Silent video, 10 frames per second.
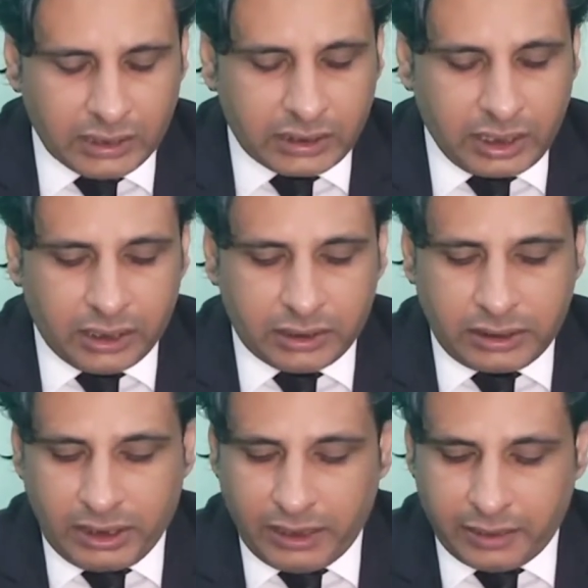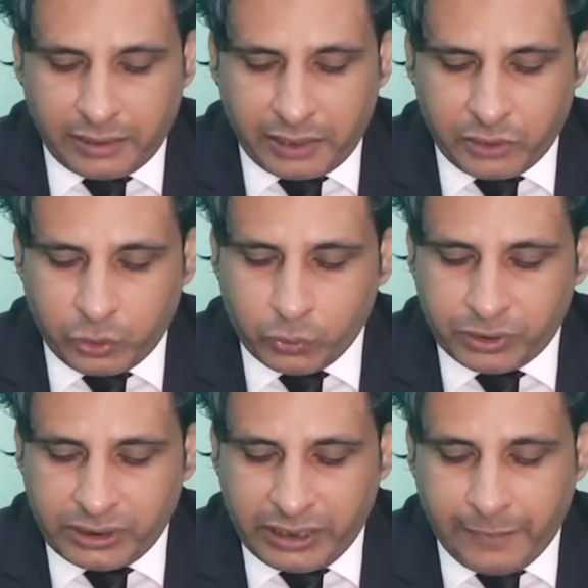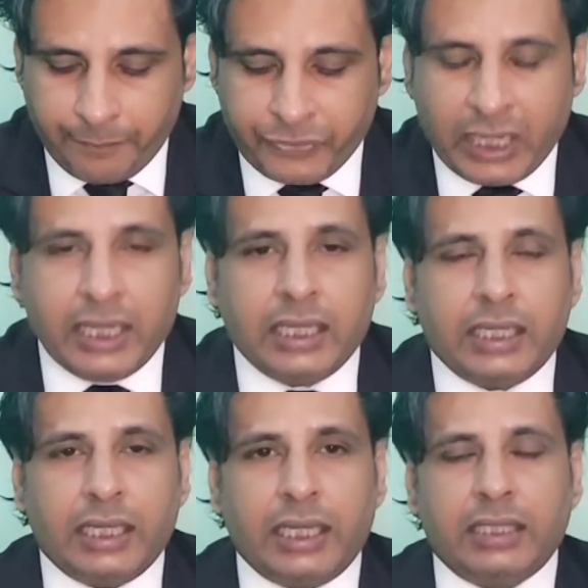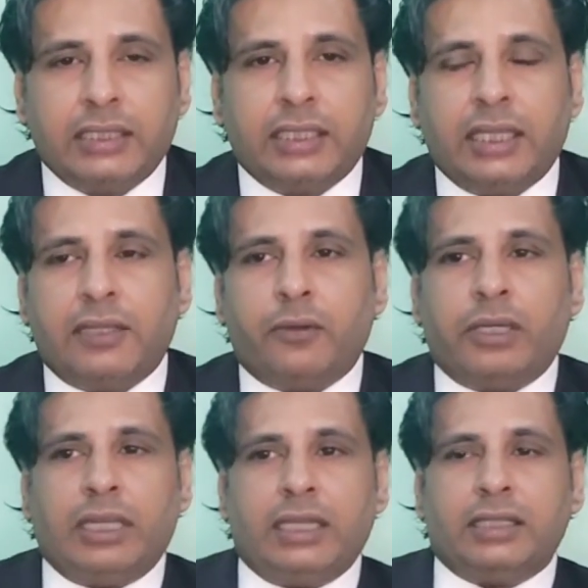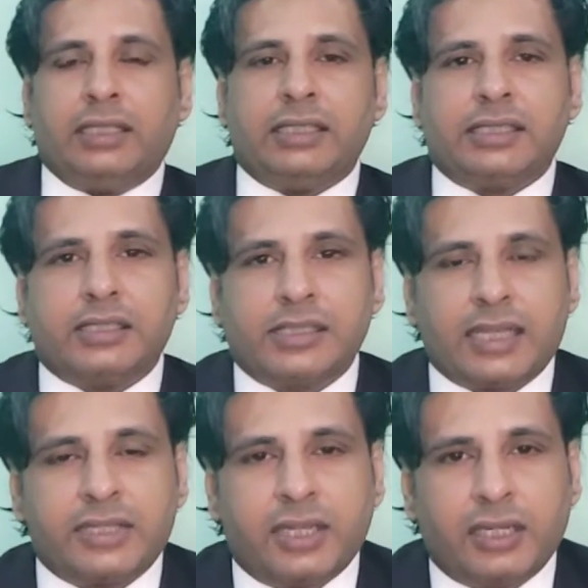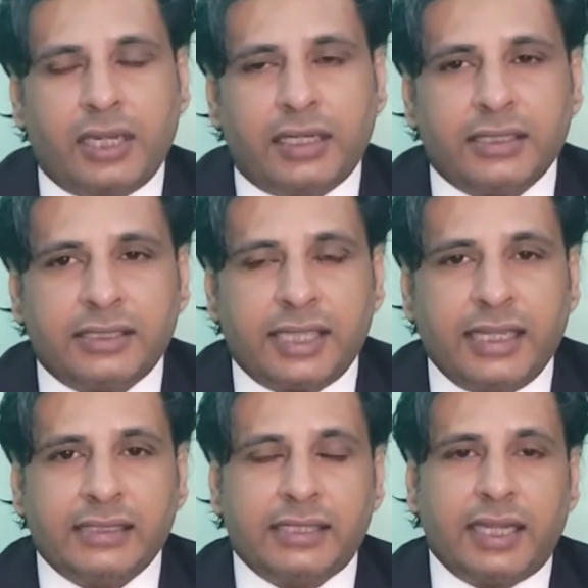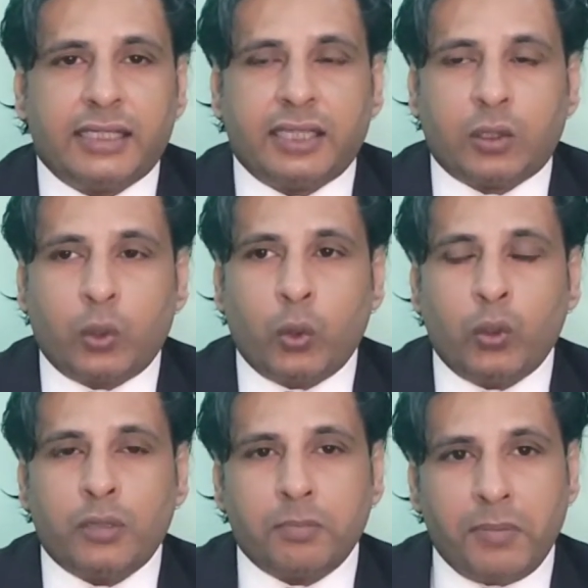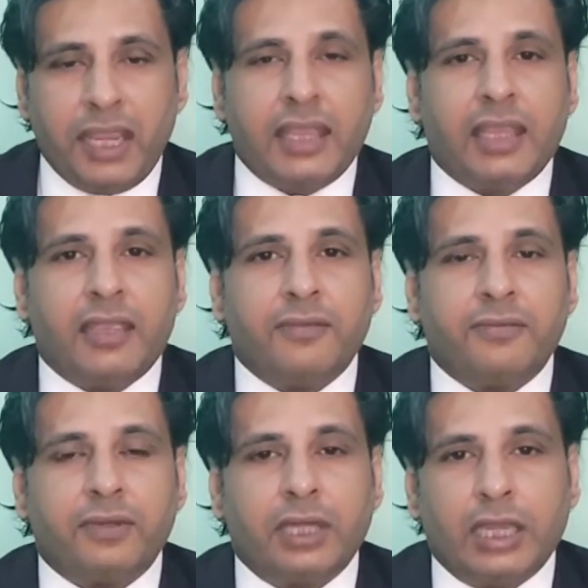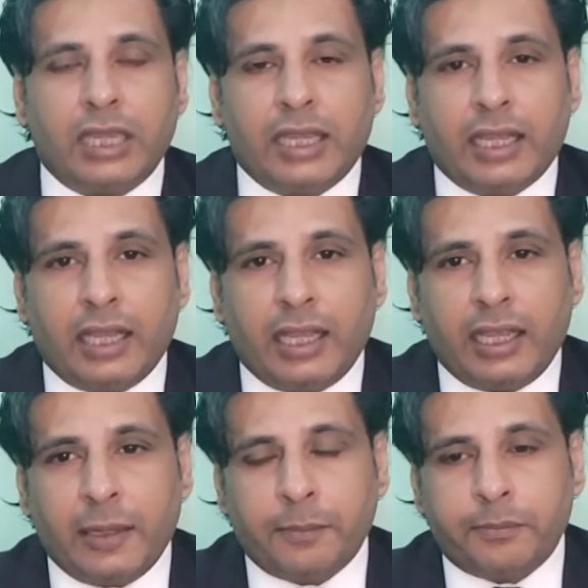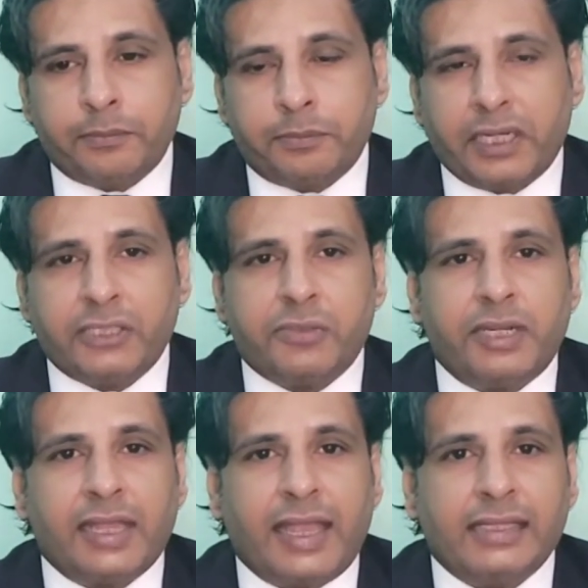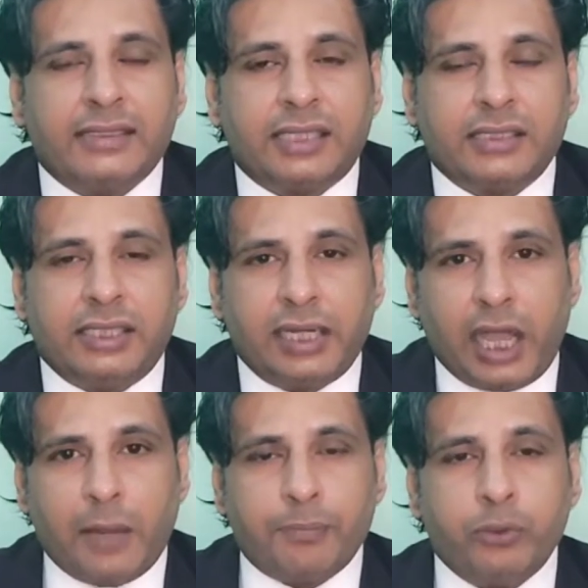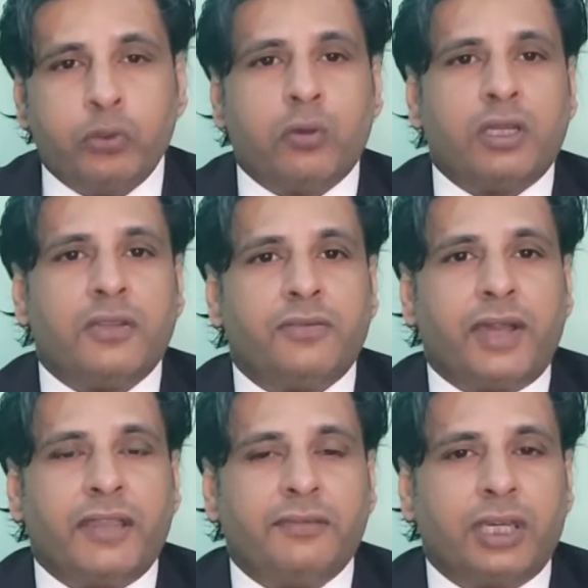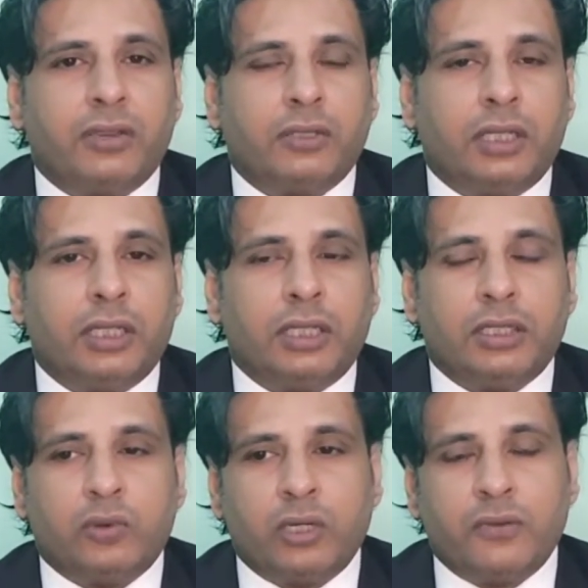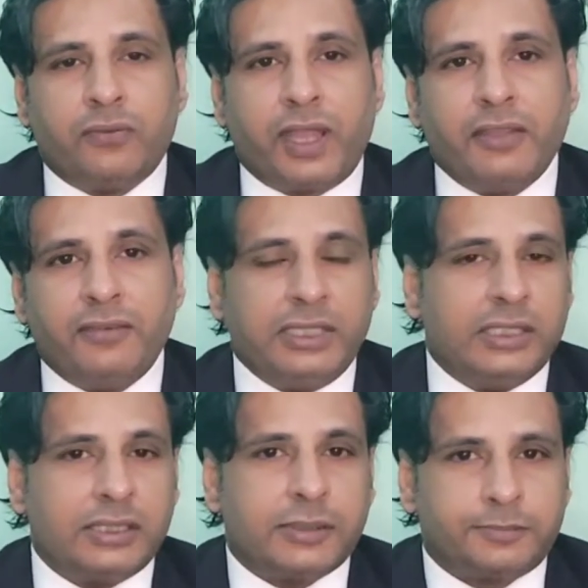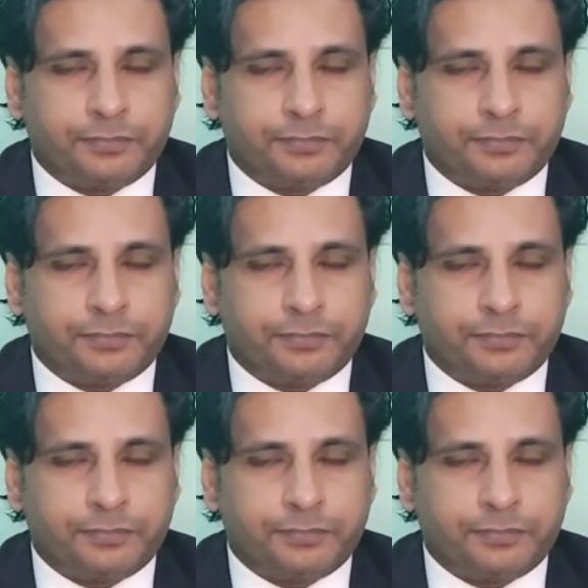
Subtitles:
302c, in this section it says that the court may give punishment as tazir up to 25 years